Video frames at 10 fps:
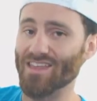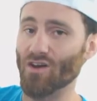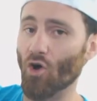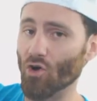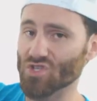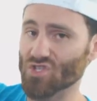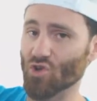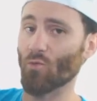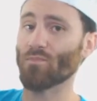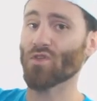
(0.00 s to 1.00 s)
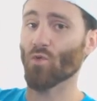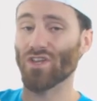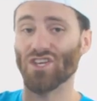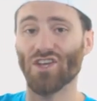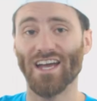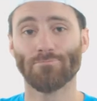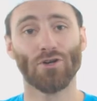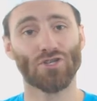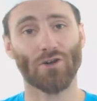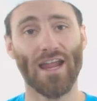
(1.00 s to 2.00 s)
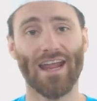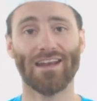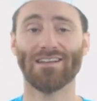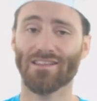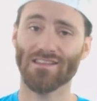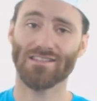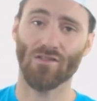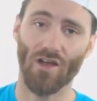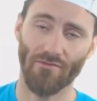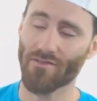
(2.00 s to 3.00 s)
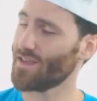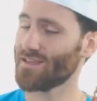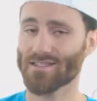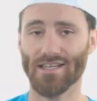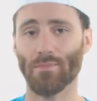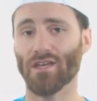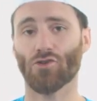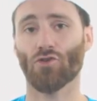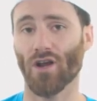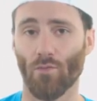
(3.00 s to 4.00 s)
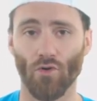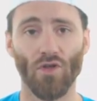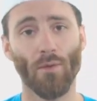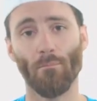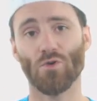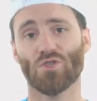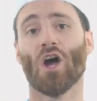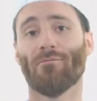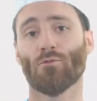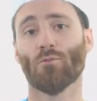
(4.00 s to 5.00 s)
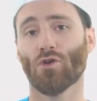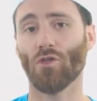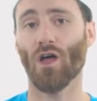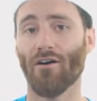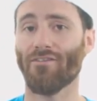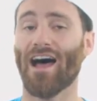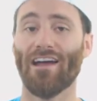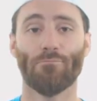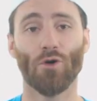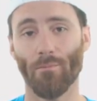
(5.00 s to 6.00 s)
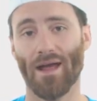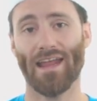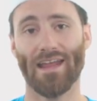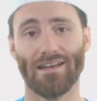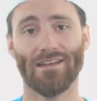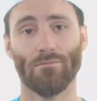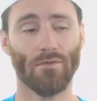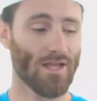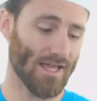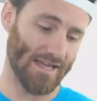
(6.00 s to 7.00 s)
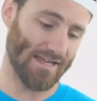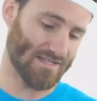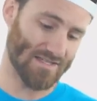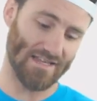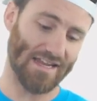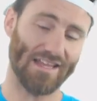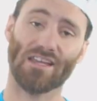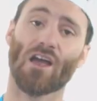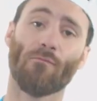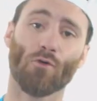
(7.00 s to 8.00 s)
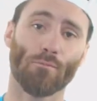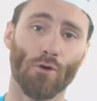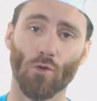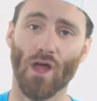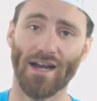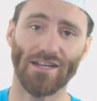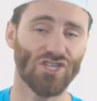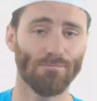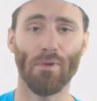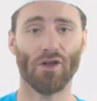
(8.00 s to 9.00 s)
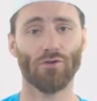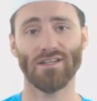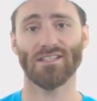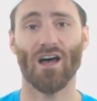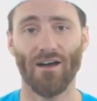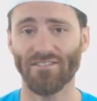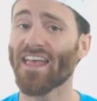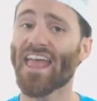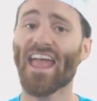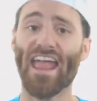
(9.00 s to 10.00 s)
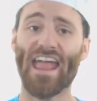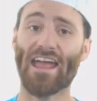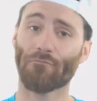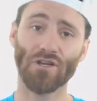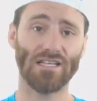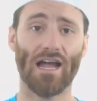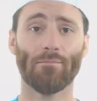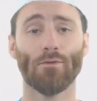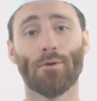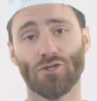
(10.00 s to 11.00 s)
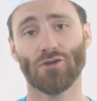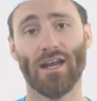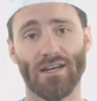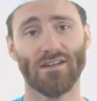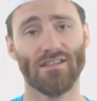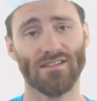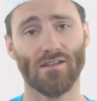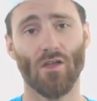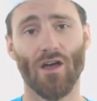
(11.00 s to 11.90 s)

And then also, when you guys put your hand into this glove, it's gonna be incredible. Most comfortable glove I've put my hand in. It's They got the Comfort Pro lining, just buttery soft. Every time you put your hand into this